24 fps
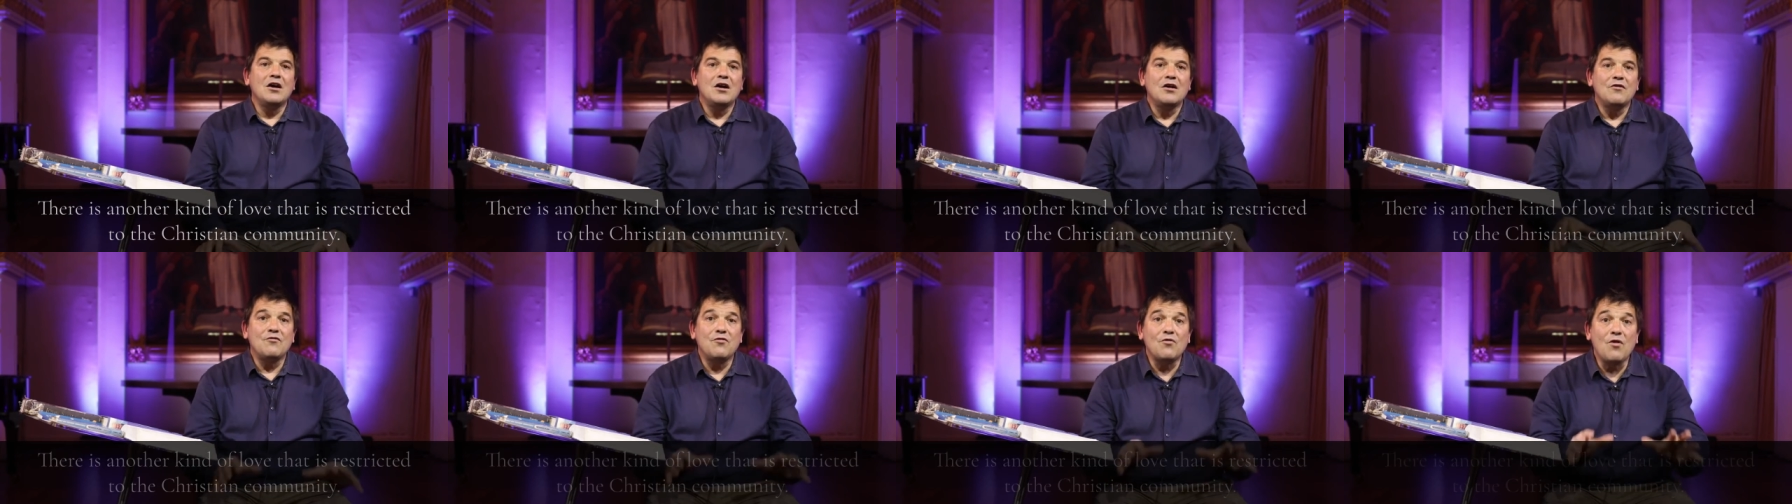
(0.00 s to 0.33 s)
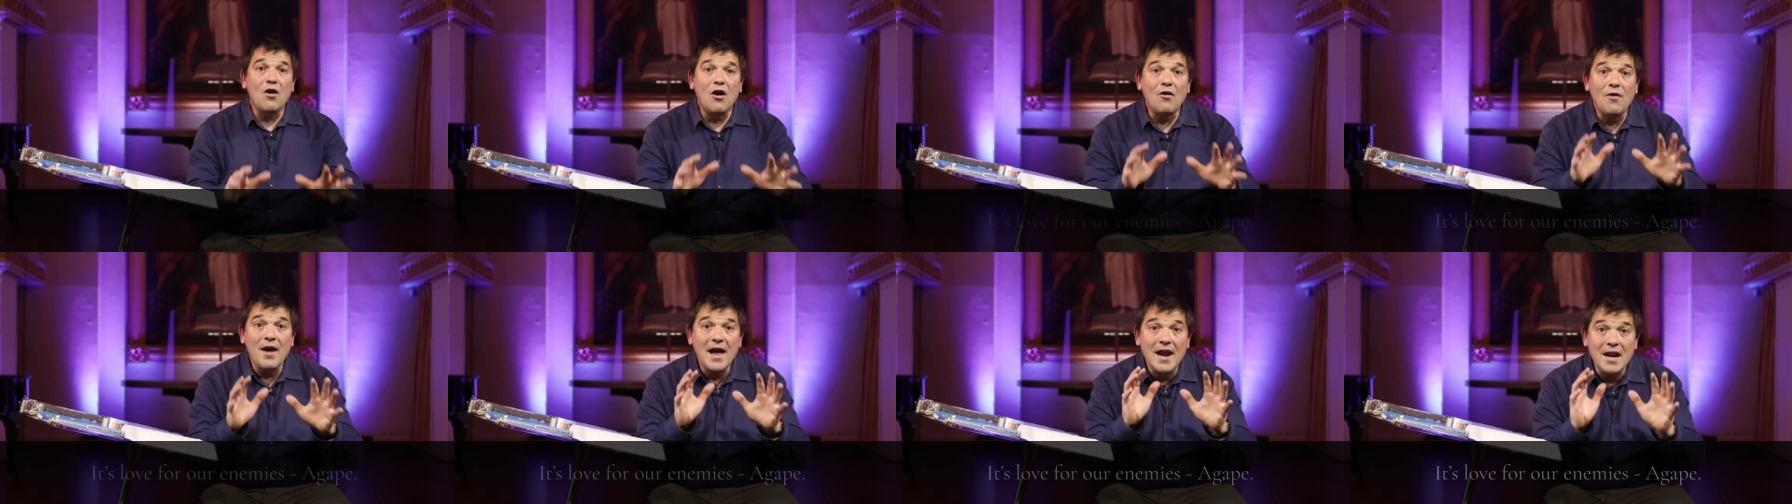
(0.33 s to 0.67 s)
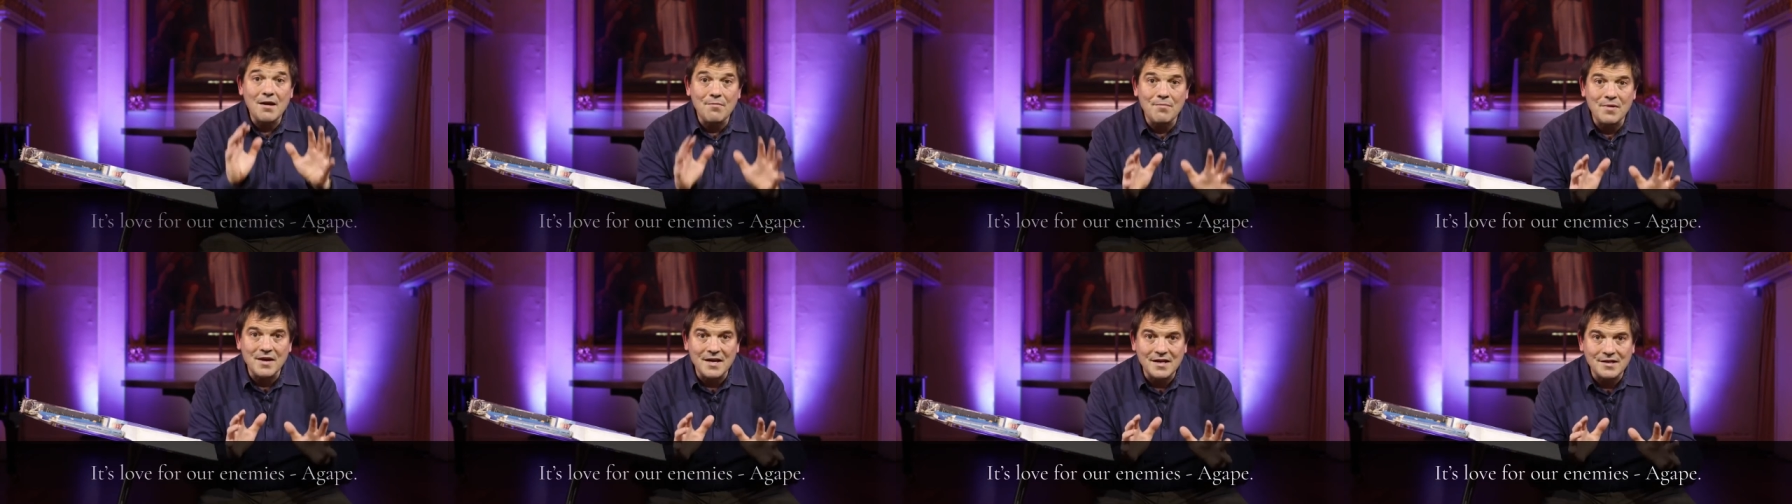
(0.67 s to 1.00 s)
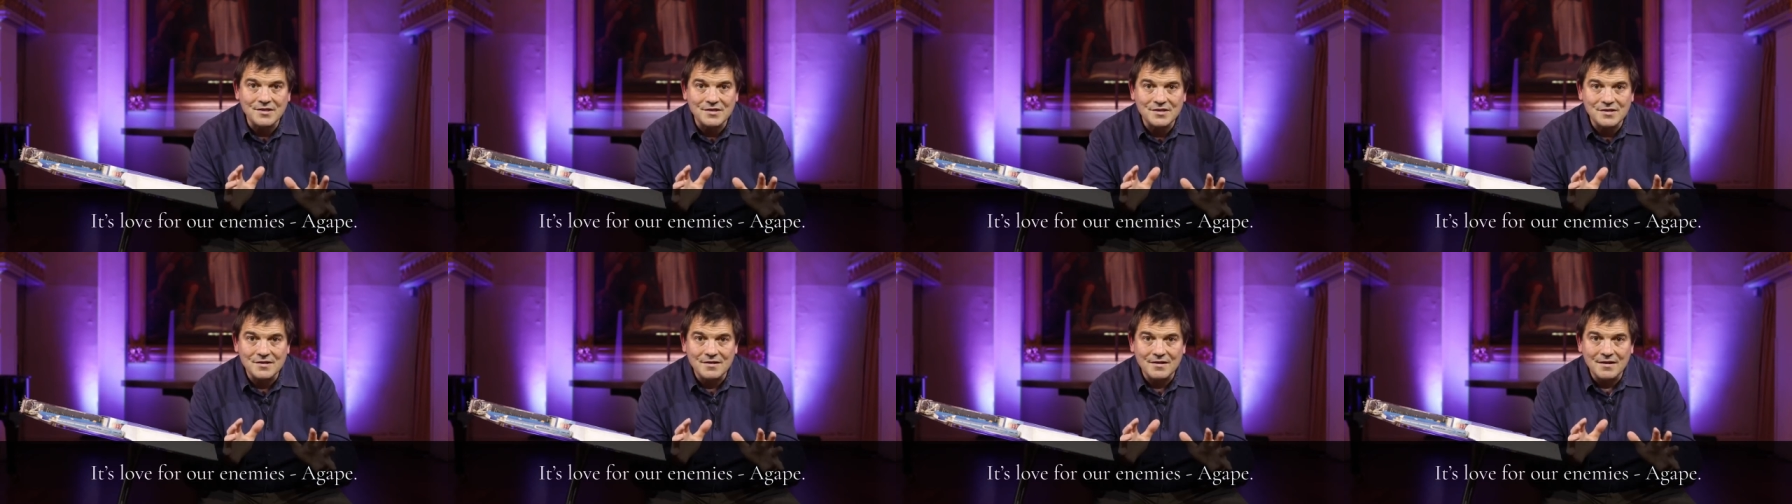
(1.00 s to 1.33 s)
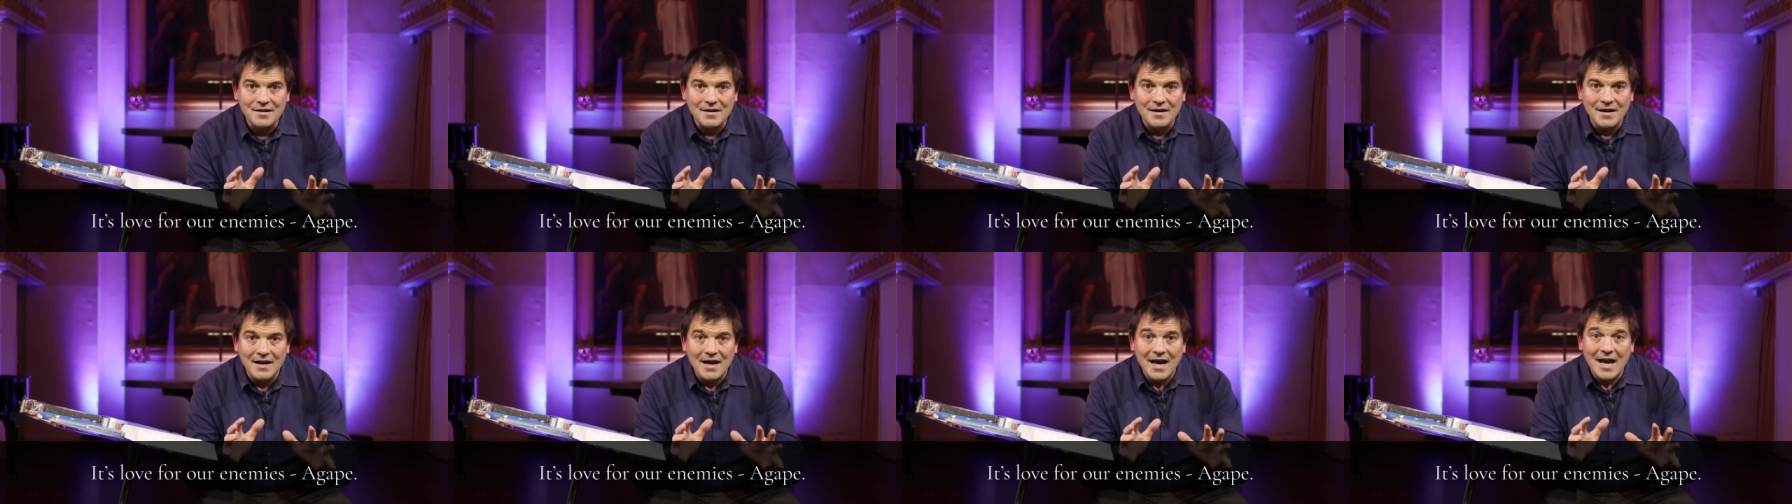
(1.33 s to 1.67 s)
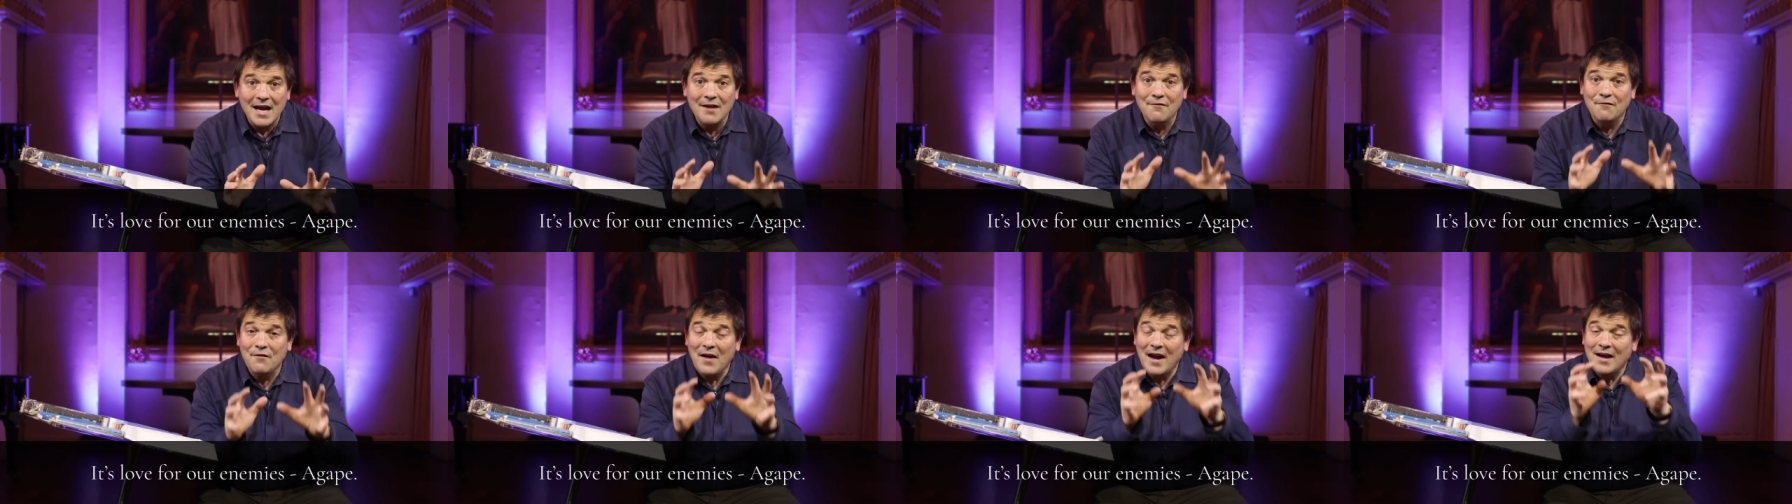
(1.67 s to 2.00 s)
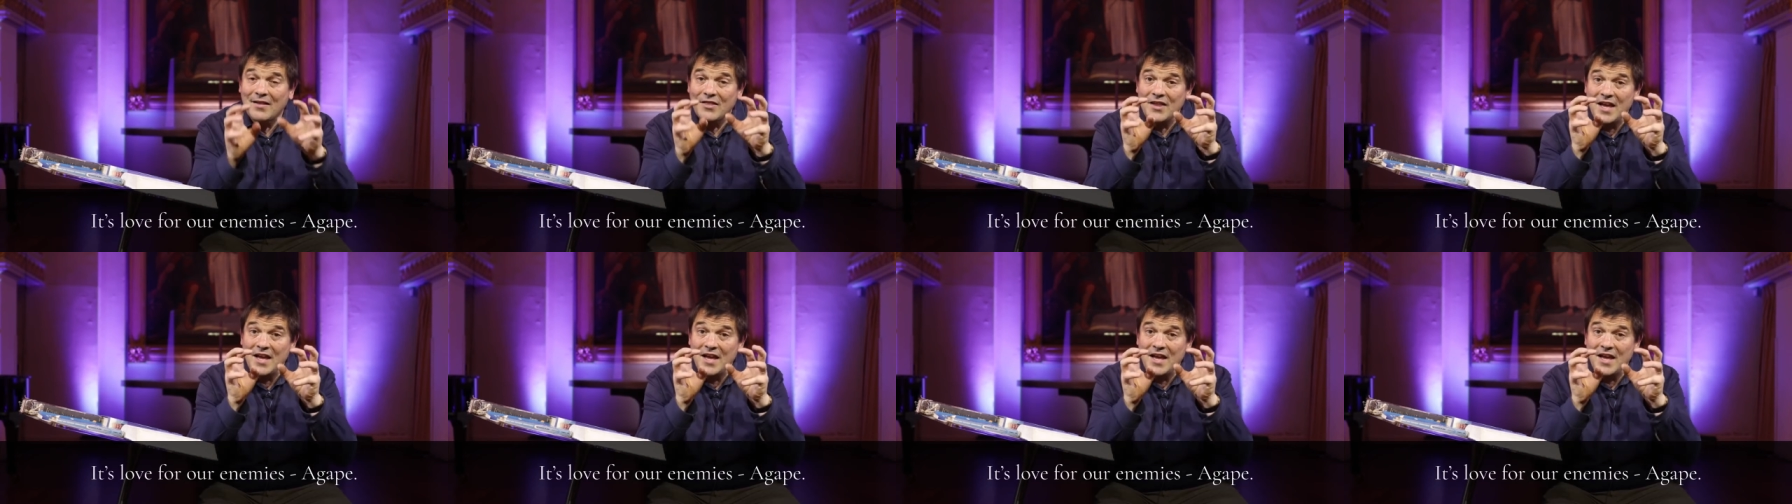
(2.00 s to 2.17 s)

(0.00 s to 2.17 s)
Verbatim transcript: For our enemies. In fact,